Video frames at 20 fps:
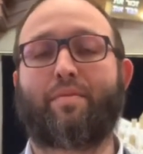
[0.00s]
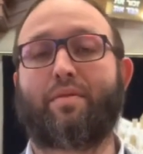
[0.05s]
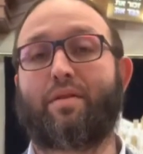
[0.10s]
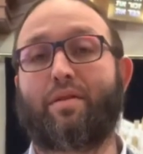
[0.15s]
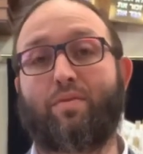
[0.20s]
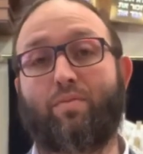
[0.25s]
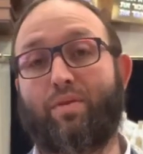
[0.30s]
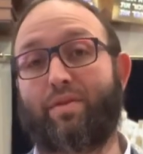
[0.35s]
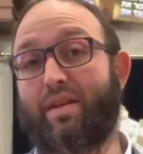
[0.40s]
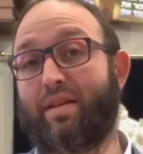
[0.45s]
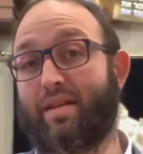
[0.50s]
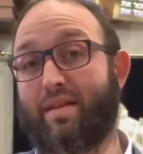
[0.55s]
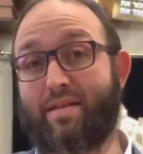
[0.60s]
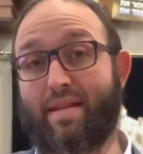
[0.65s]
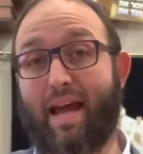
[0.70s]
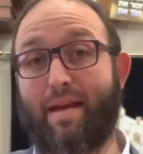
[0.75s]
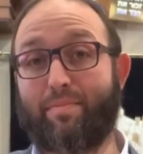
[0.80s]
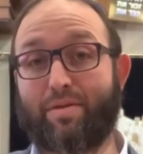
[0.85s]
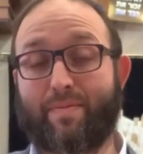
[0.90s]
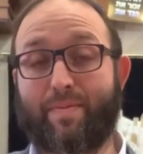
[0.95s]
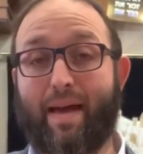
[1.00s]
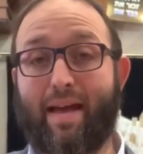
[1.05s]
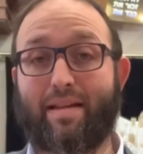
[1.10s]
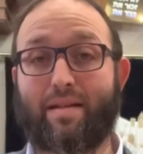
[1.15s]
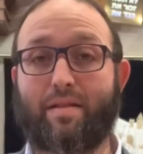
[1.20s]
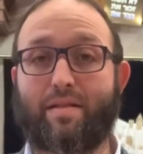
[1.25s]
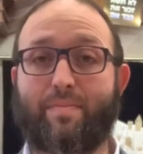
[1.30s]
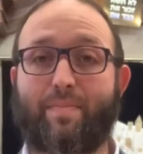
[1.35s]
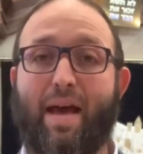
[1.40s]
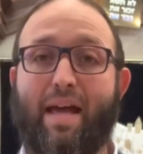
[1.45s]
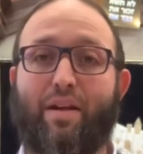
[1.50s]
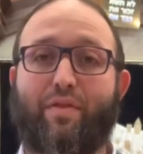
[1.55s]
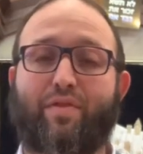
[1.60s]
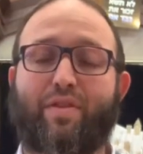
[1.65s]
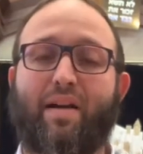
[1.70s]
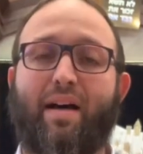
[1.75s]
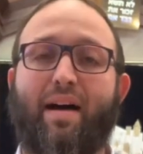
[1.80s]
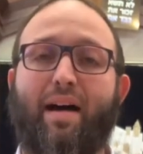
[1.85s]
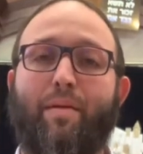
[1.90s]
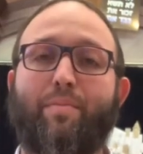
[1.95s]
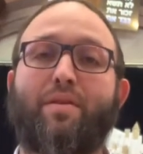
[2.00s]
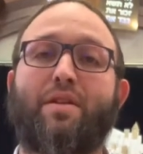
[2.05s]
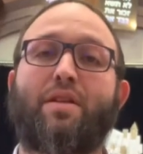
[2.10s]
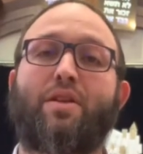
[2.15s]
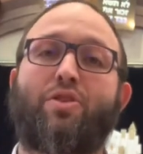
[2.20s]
within the same span of time,